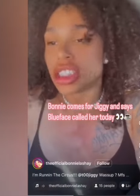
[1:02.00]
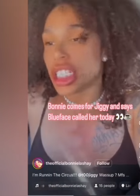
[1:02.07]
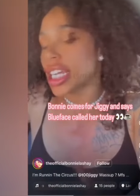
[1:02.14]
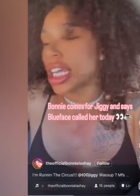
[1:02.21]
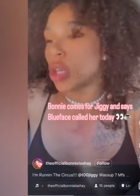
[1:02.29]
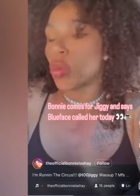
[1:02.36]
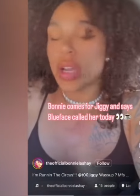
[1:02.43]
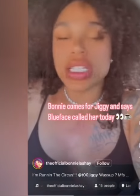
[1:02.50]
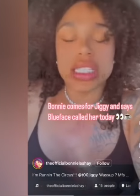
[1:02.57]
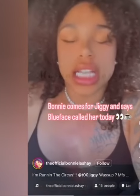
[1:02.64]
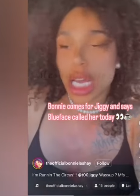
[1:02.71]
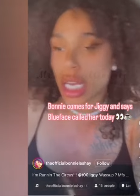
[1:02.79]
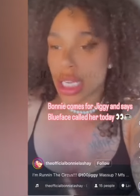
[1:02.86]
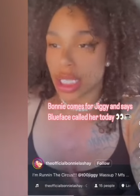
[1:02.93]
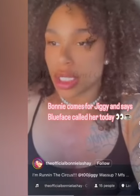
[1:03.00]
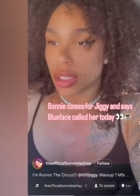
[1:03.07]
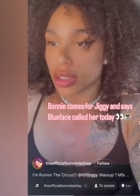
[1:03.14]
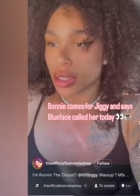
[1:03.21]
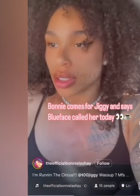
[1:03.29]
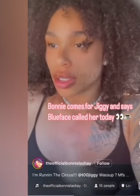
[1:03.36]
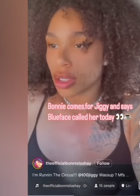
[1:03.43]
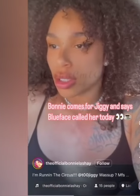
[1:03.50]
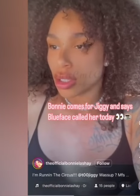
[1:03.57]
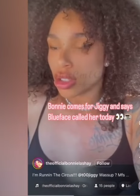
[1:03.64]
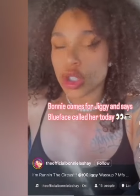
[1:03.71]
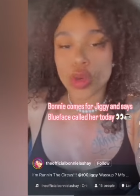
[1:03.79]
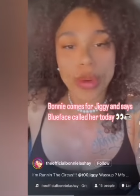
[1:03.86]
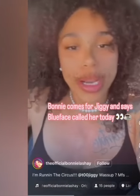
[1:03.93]
Jiggy, what's good?
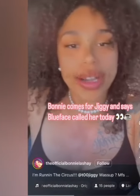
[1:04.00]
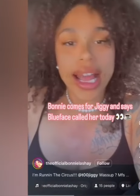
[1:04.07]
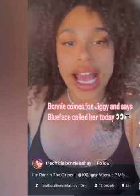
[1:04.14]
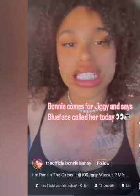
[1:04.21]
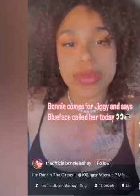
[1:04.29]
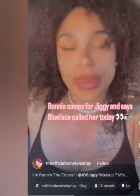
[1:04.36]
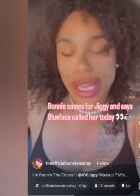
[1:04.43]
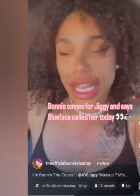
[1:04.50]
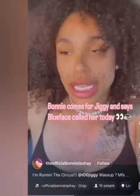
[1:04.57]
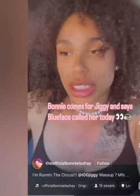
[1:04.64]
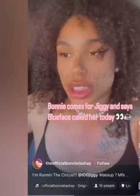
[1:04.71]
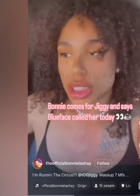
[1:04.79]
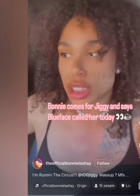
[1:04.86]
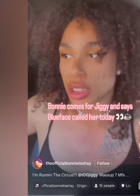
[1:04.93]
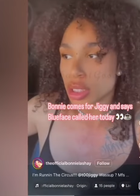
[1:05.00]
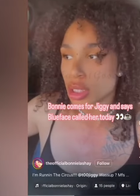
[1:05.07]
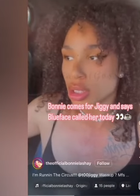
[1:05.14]
You weird ass bitch.